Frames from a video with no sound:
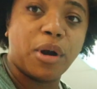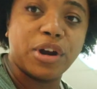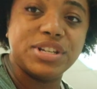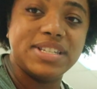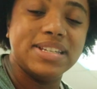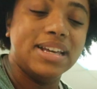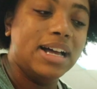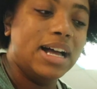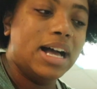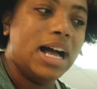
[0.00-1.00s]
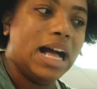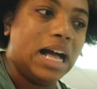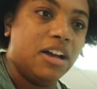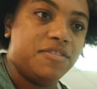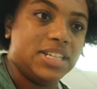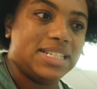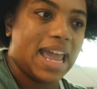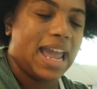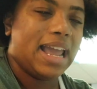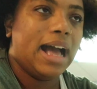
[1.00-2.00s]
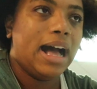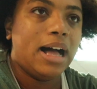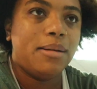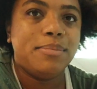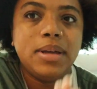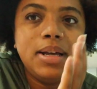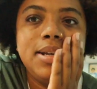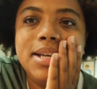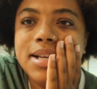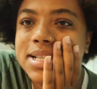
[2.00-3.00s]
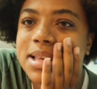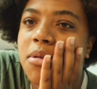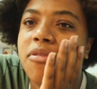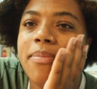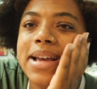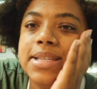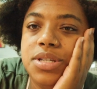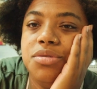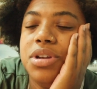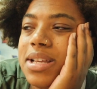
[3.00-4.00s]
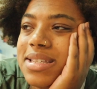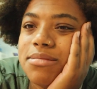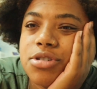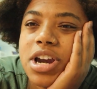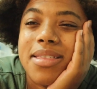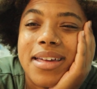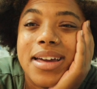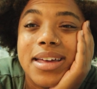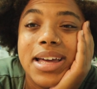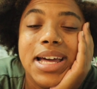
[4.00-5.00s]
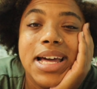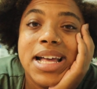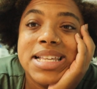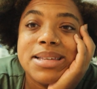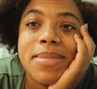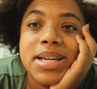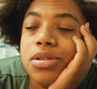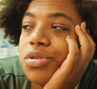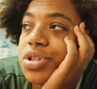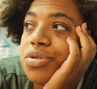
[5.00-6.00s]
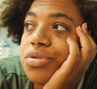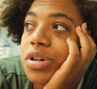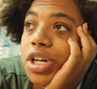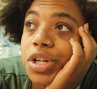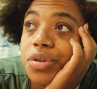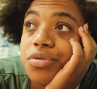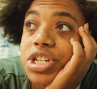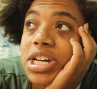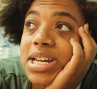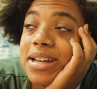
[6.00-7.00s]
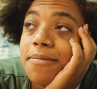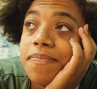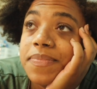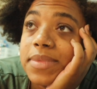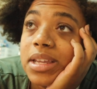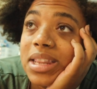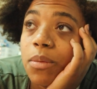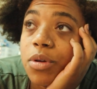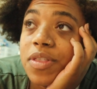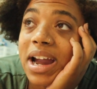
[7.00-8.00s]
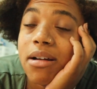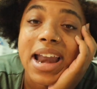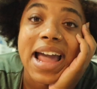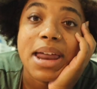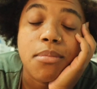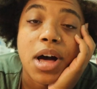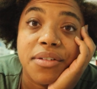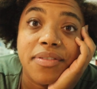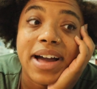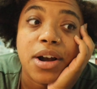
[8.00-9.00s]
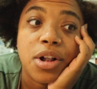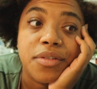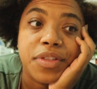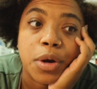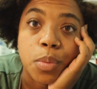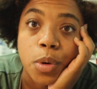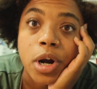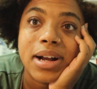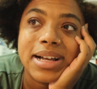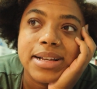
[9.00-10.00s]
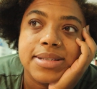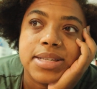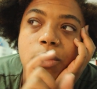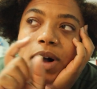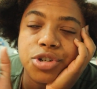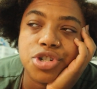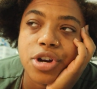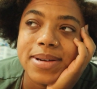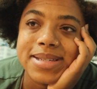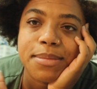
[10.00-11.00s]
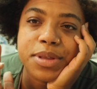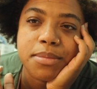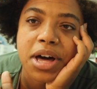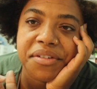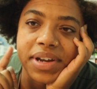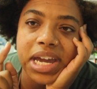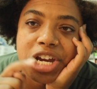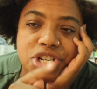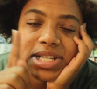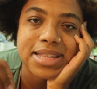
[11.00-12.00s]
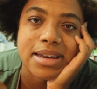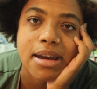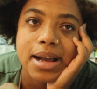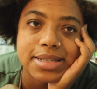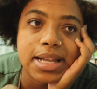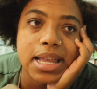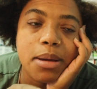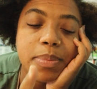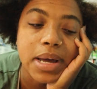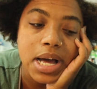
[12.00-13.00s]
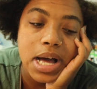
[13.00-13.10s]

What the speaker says: part of the day. Some of my students, I'm trying to think, some of my students who do inclusion, they were there and I had modified all of their work. So I'll show you some of the modifications in the next clip